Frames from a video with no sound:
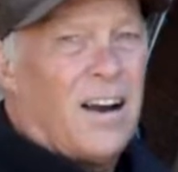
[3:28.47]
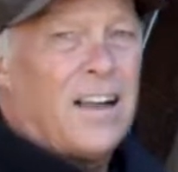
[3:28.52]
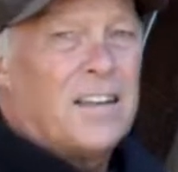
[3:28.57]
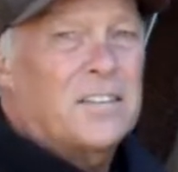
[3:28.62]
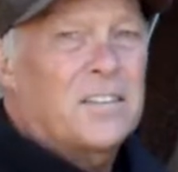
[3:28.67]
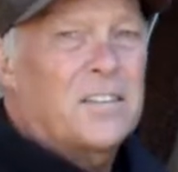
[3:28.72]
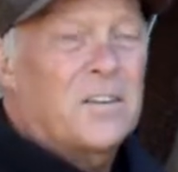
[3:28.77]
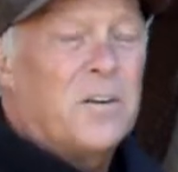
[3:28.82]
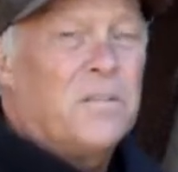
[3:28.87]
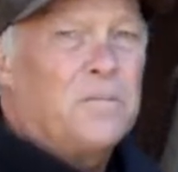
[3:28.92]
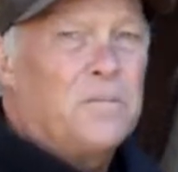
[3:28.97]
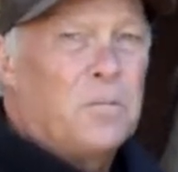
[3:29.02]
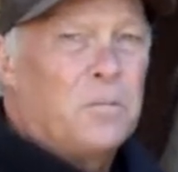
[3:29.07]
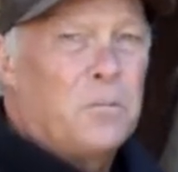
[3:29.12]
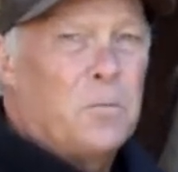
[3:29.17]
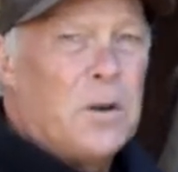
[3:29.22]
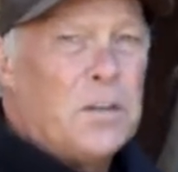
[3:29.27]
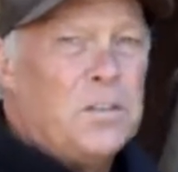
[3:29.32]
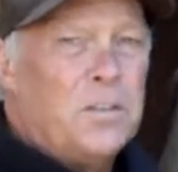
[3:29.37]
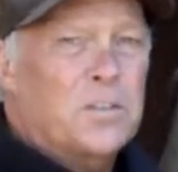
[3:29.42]
right, so
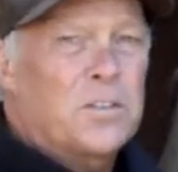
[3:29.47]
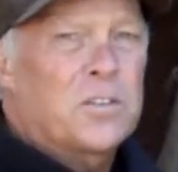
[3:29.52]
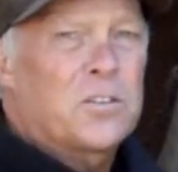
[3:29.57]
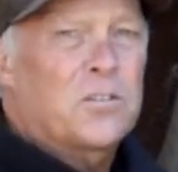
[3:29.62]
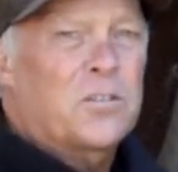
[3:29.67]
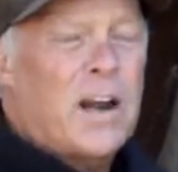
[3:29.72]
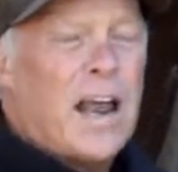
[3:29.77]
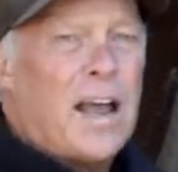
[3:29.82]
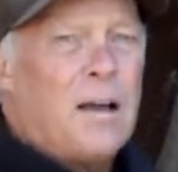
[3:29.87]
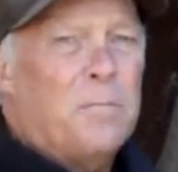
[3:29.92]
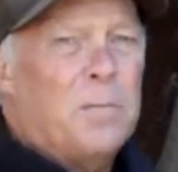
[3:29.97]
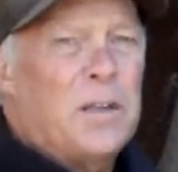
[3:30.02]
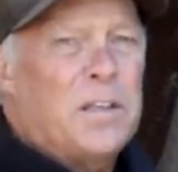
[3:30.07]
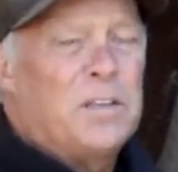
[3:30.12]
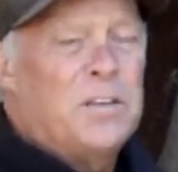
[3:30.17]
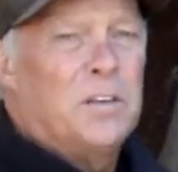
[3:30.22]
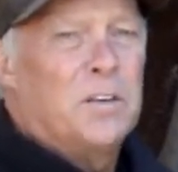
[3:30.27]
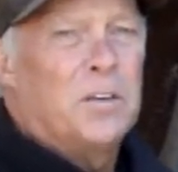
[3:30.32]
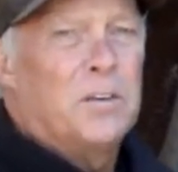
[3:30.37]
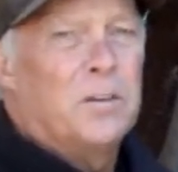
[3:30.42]
when you're
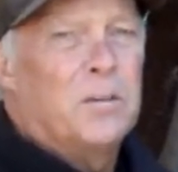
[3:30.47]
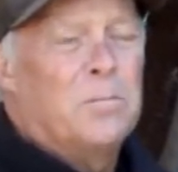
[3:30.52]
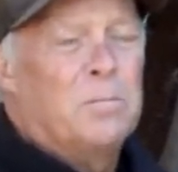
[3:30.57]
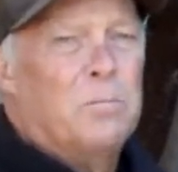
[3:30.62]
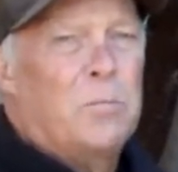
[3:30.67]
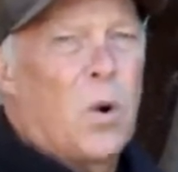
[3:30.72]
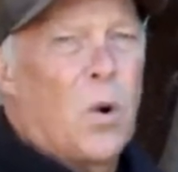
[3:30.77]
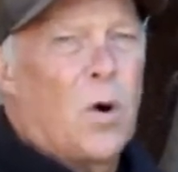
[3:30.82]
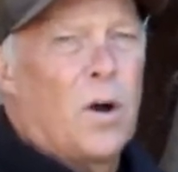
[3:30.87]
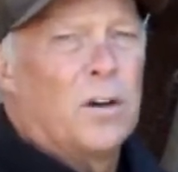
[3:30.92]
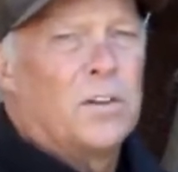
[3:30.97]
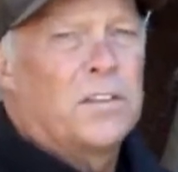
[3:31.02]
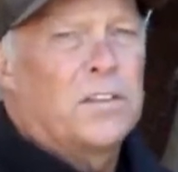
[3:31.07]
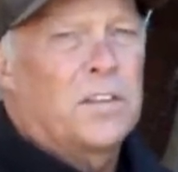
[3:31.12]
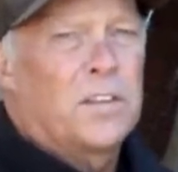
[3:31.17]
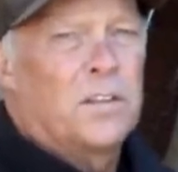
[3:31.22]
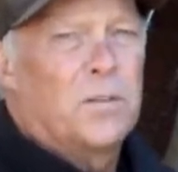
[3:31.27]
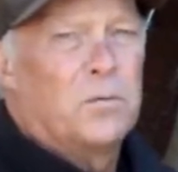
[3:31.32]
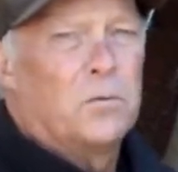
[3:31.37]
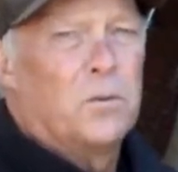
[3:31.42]
strapping your board
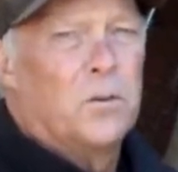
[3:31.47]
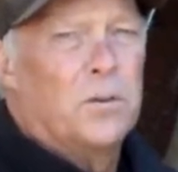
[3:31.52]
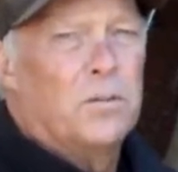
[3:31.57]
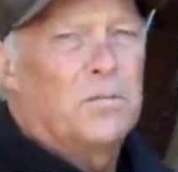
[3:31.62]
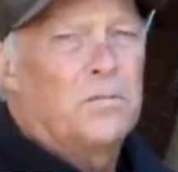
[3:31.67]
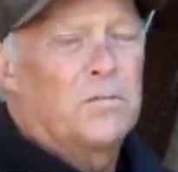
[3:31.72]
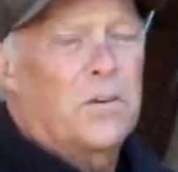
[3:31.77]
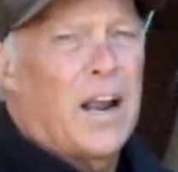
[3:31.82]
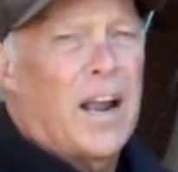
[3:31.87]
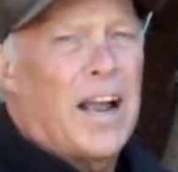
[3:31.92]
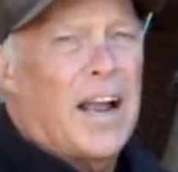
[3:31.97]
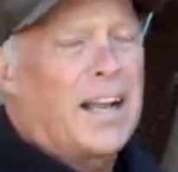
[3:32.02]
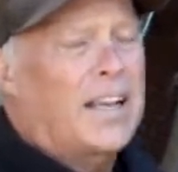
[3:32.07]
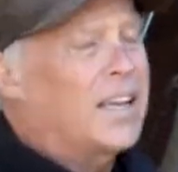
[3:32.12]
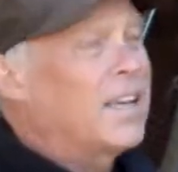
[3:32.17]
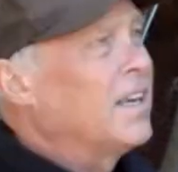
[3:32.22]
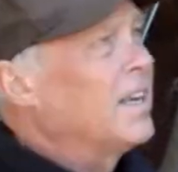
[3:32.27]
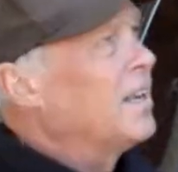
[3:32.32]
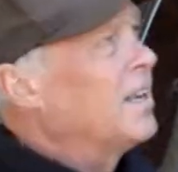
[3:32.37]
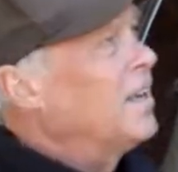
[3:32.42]
to the roof
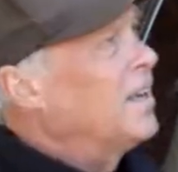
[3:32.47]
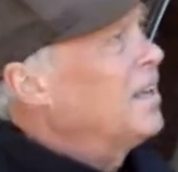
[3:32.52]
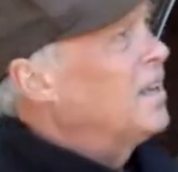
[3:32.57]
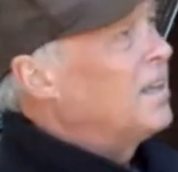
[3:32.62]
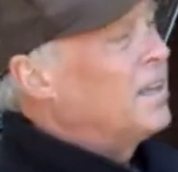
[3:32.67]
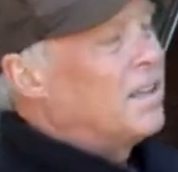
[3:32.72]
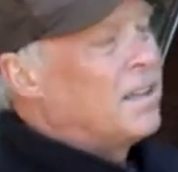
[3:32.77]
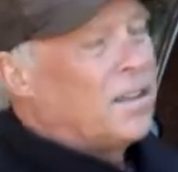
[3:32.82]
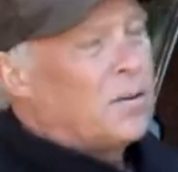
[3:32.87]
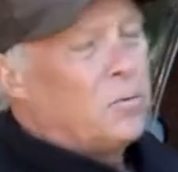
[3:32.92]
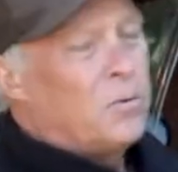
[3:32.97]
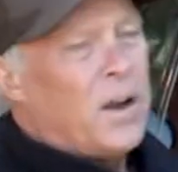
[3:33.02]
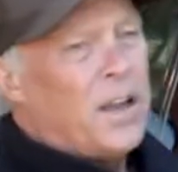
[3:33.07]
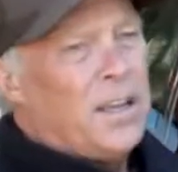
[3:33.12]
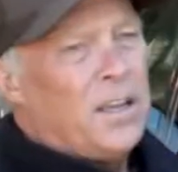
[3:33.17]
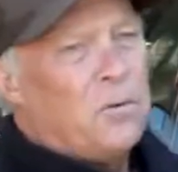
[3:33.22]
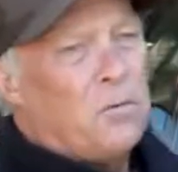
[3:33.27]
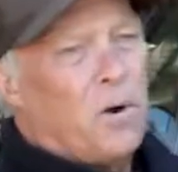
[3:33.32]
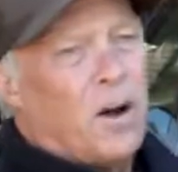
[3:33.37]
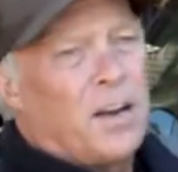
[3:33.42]
rack, the
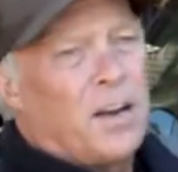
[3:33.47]
way you